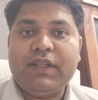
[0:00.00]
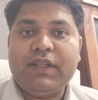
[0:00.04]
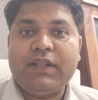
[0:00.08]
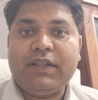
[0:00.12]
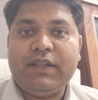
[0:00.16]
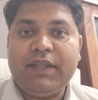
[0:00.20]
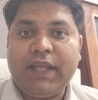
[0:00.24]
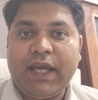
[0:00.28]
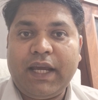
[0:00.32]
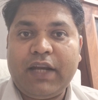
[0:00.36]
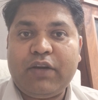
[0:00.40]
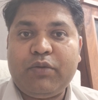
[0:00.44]

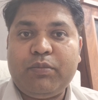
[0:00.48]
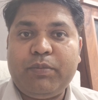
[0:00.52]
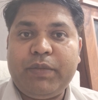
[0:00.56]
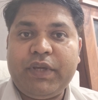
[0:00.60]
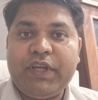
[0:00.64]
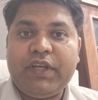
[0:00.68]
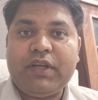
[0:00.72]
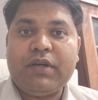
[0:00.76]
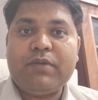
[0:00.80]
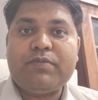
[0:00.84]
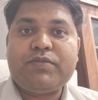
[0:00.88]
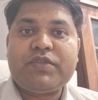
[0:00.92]
that
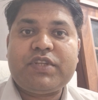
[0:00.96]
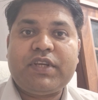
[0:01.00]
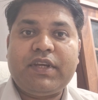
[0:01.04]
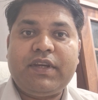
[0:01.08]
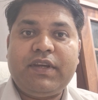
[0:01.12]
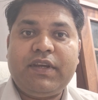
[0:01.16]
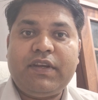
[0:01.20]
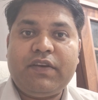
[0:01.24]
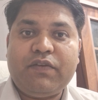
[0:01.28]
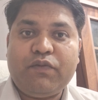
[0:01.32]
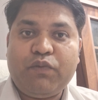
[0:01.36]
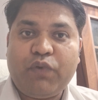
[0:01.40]
becomes
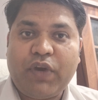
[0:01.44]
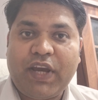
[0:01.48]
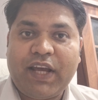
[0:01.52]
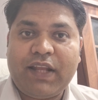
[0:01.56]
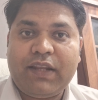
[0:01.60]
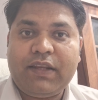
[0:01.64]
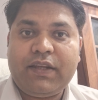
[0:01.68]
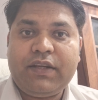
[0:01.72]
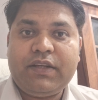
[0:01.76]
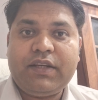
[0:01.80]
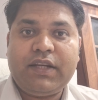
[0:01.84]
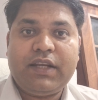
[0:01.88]

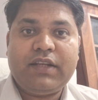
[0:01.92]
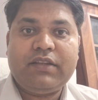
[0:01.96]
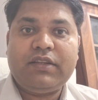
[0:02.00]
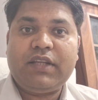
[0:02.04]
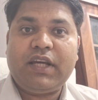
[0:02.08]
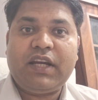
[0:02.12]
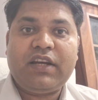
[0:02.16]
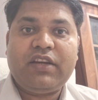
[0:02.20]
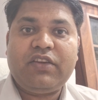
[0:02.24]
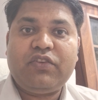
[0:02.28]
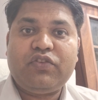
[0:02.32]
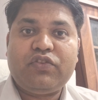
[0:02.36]
invalid and
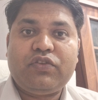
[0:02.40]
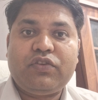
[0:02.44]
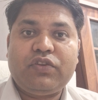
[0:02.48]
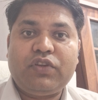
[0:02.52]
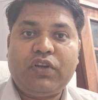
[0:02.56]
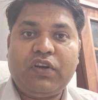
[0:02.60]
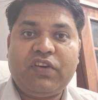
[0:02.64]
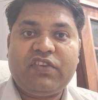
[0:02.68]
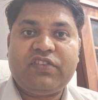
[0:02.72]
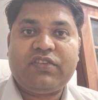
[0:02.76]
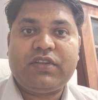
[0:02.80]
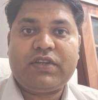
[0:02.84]
that is
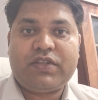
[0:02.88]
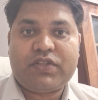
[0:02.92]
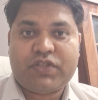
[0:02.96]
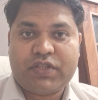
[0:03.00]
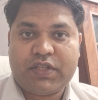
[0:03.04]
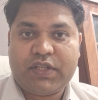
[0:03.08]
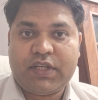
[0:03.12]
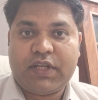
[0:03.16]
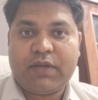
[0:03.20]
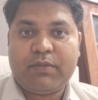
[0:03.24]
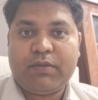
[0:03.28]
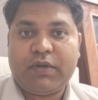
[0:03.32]
not
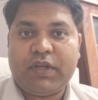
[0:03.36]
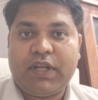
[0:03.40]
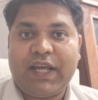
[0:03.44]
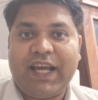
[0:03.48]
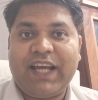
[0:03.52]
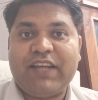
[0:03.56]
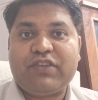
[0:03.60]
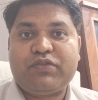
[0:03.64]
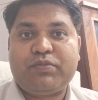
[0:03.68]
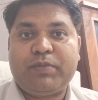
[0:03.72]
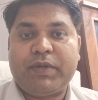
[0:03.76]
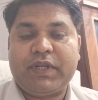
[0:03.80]
sustainable
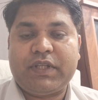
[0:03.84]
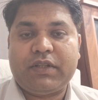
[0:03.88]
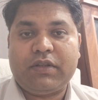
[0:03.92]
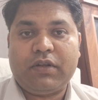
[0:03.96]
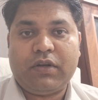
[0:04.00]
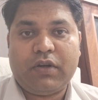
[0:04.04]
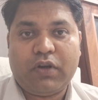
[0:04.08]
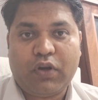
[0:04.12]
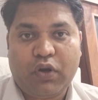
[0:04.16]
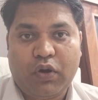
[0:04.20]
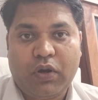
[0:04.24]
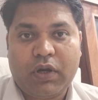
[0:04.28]
as per
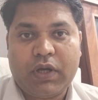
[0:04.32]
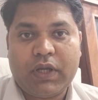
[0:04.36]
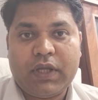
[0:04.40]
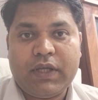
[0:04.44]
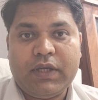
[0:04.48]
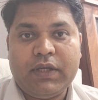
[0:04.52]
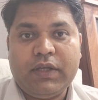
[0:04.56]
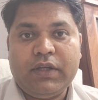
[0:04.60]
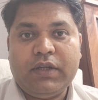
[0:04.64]
the law.